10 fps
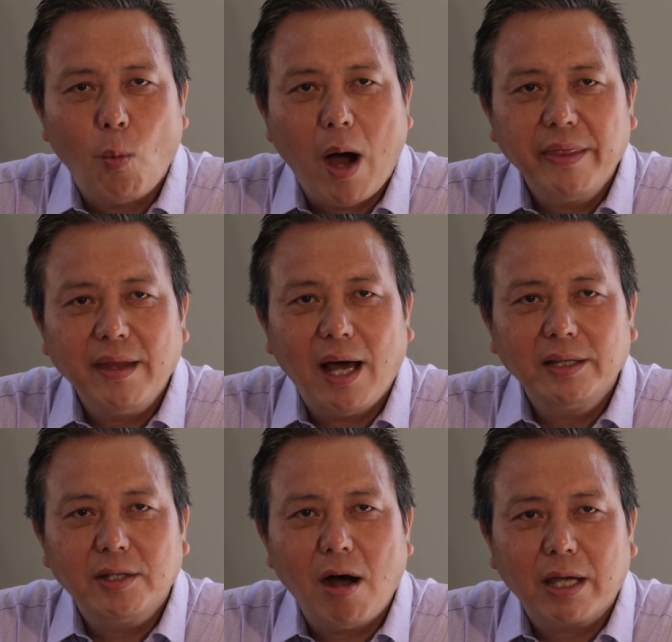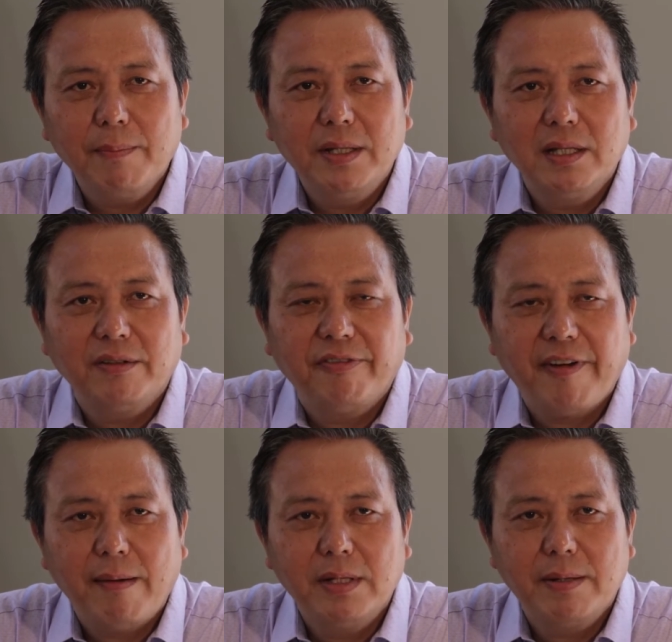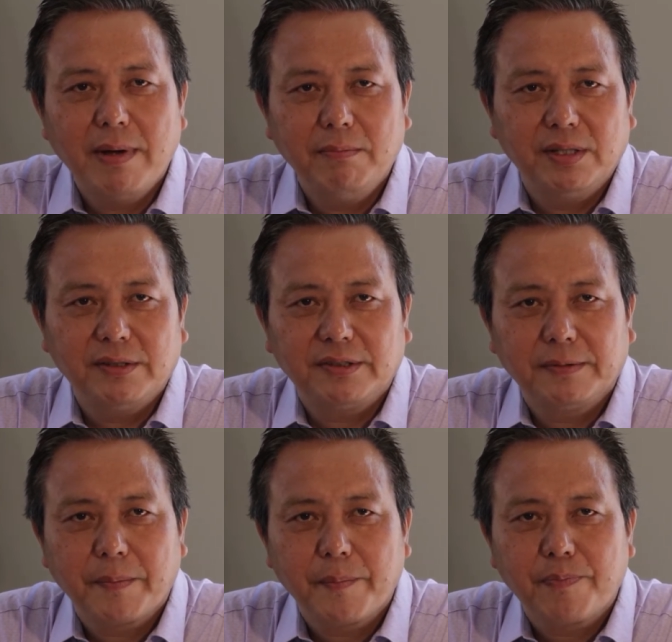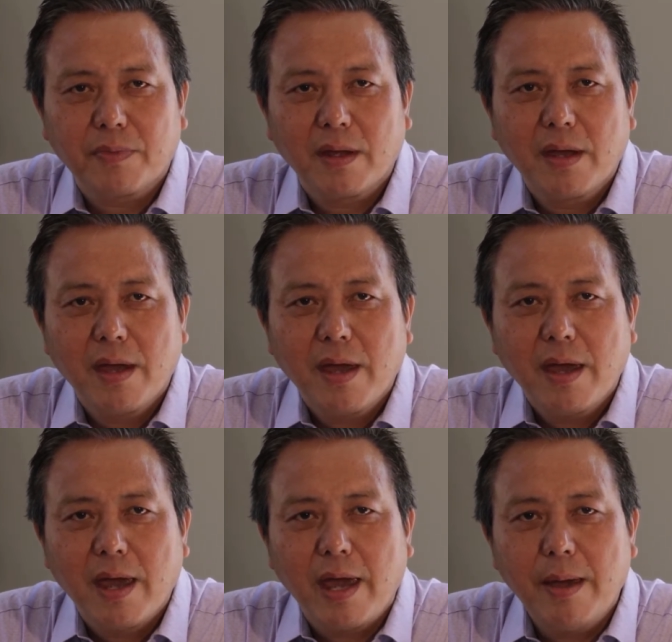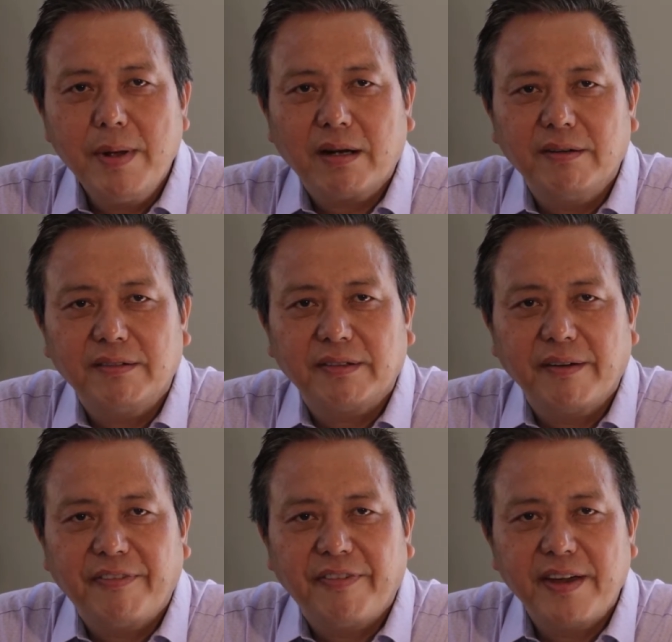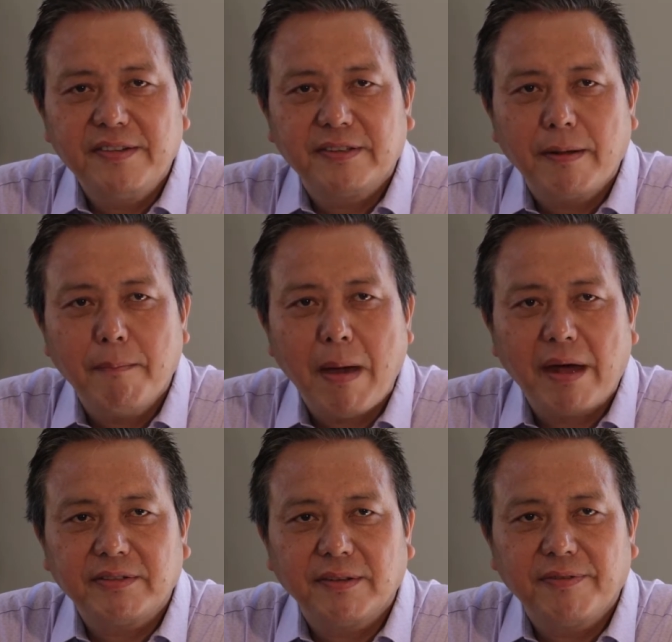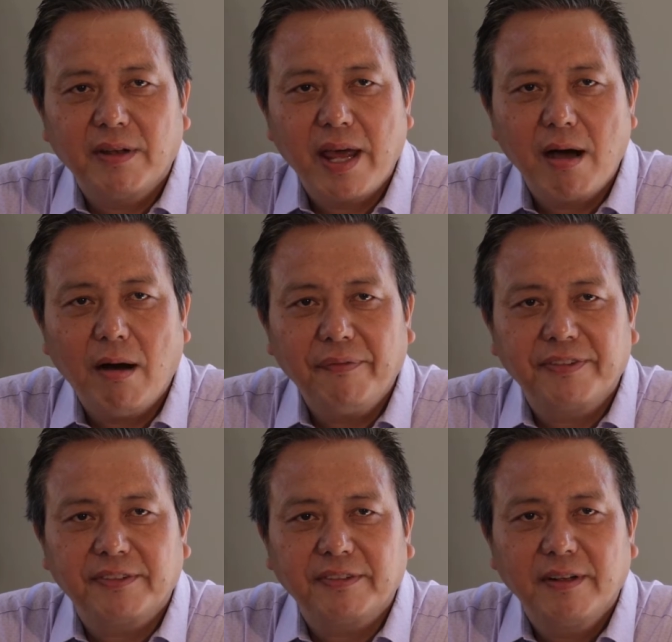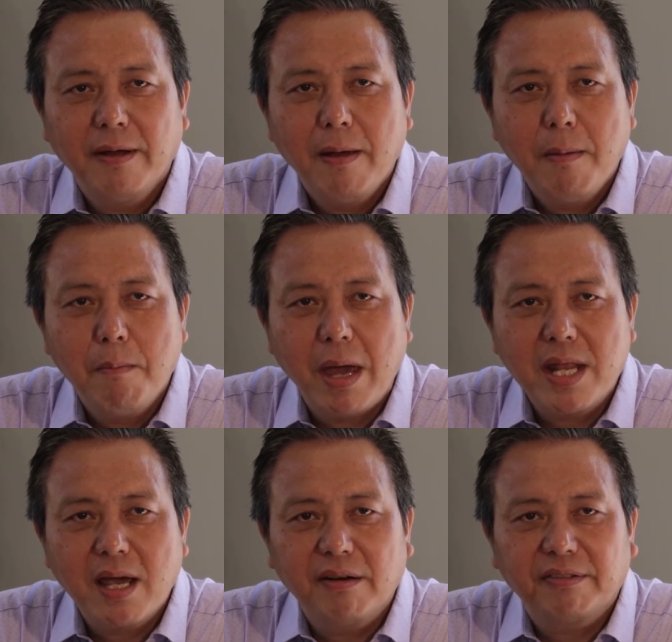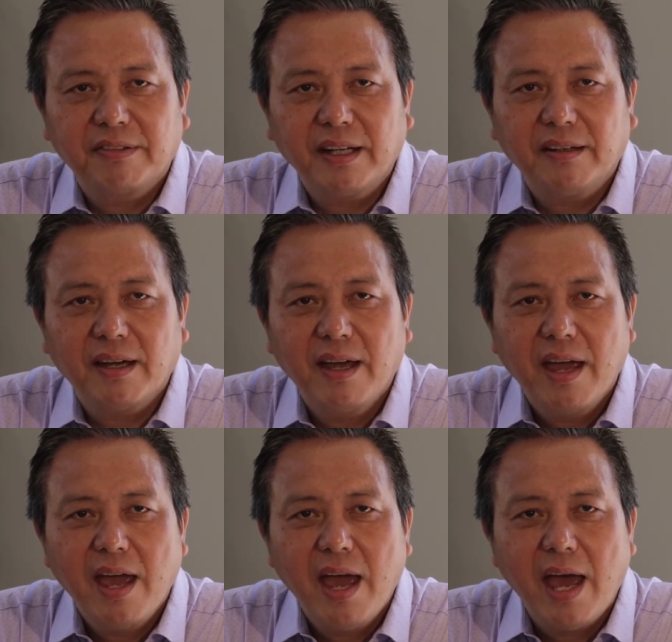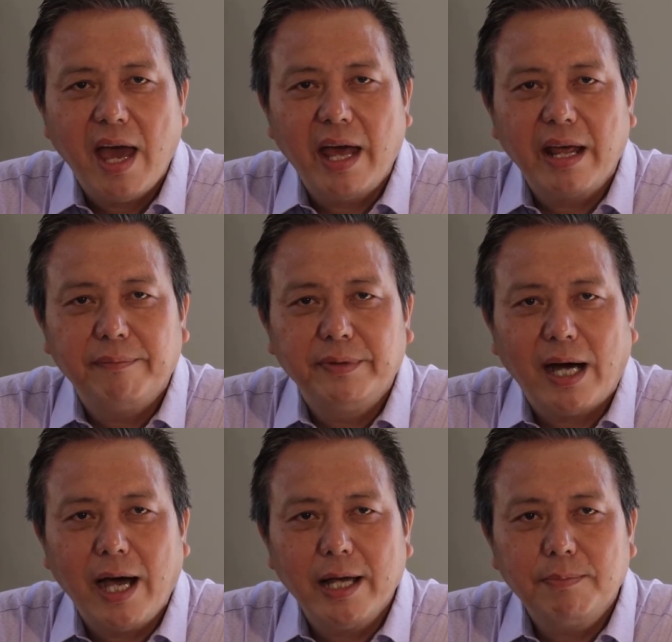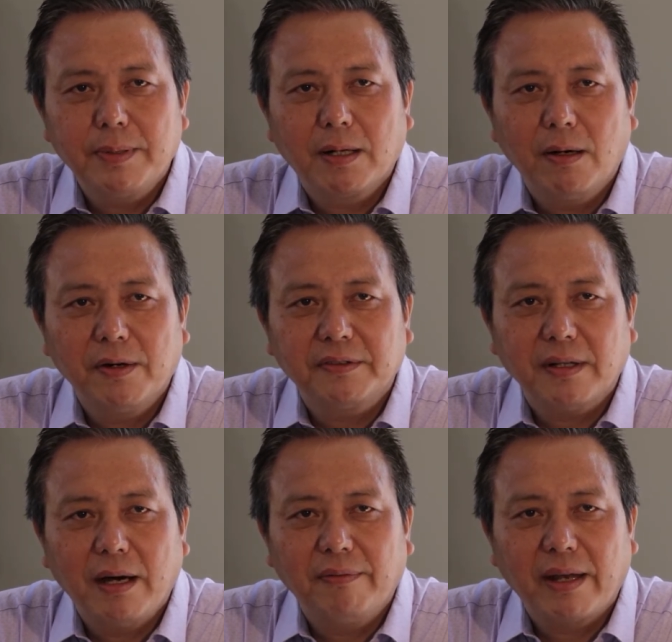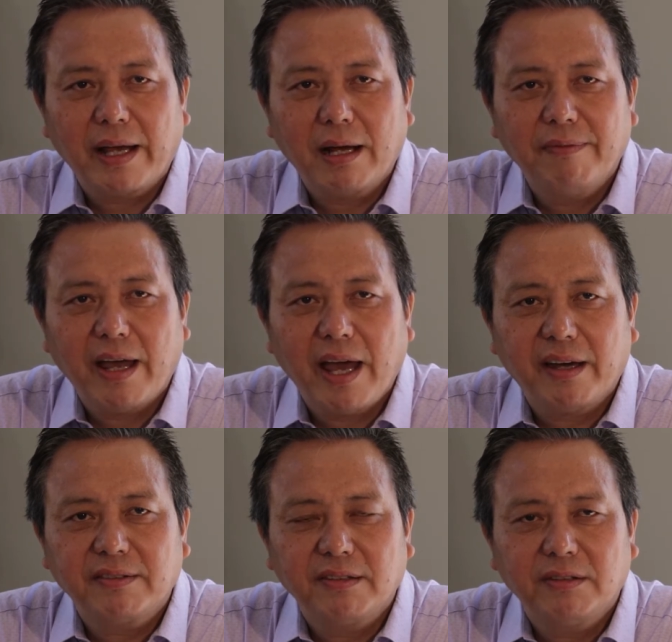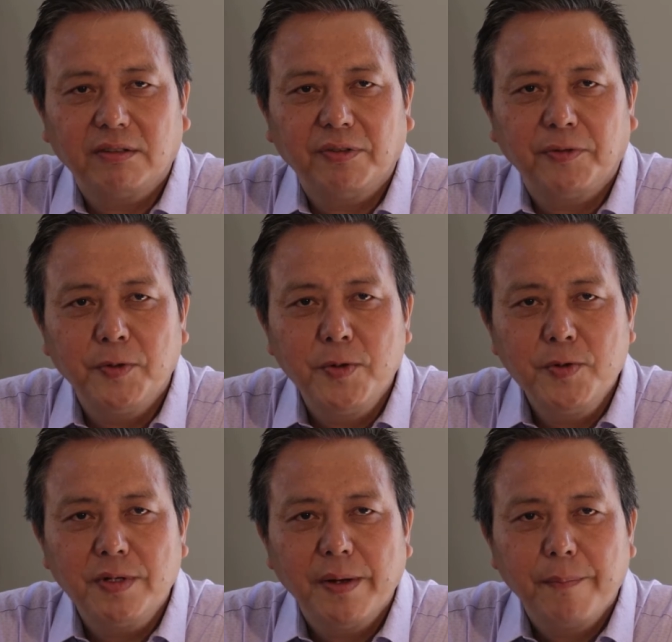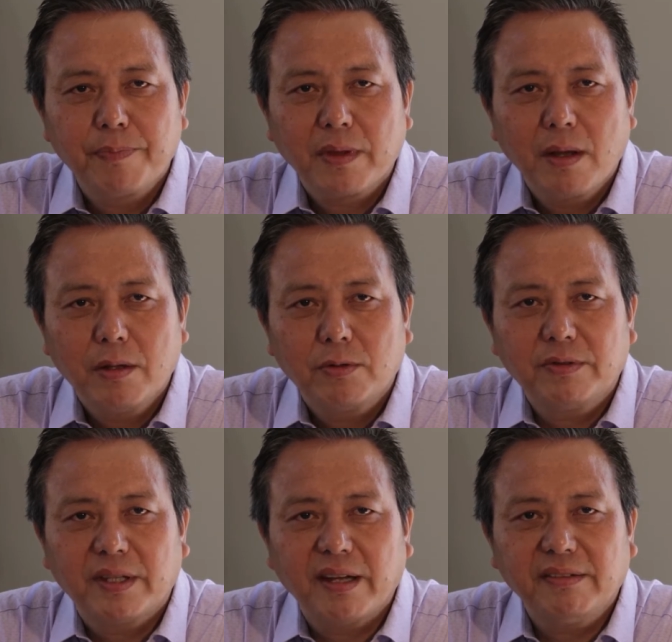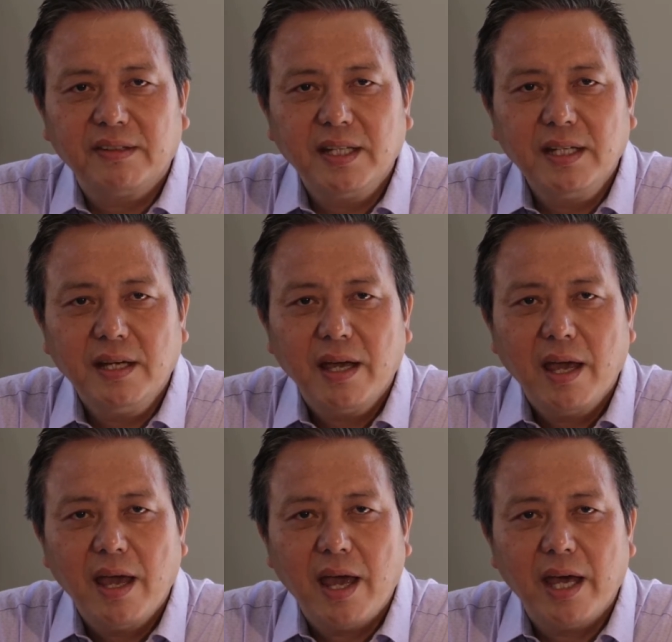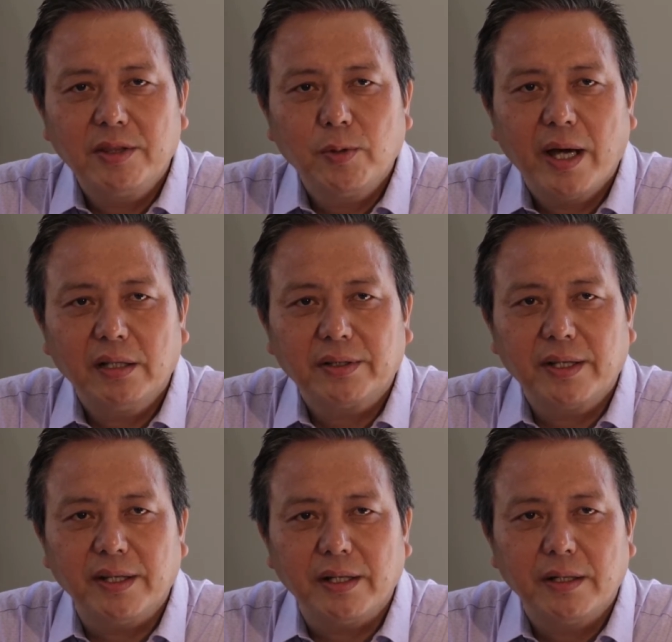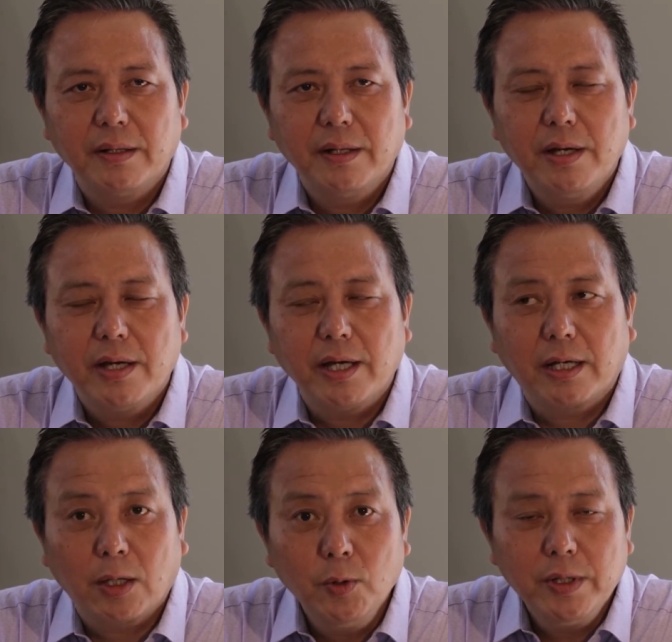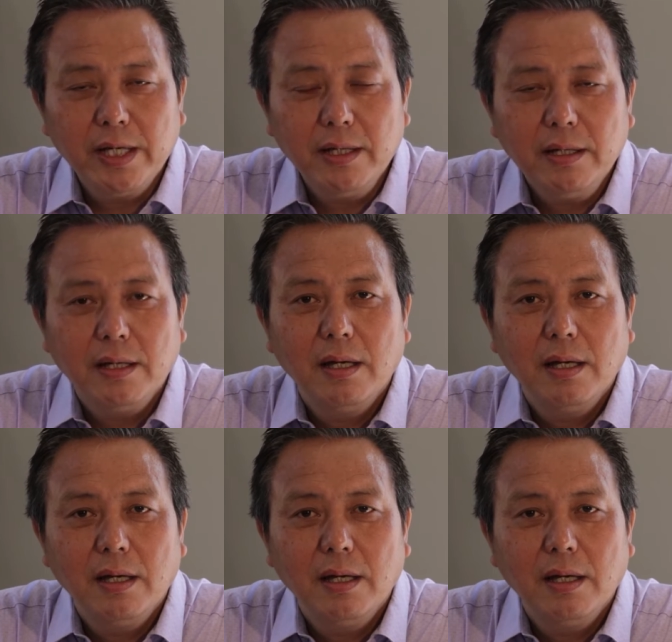one undocumented family members. Immigrants have faced massive layoffs, many are sick, and have died because of lack of access to food, to testing, and to health care, including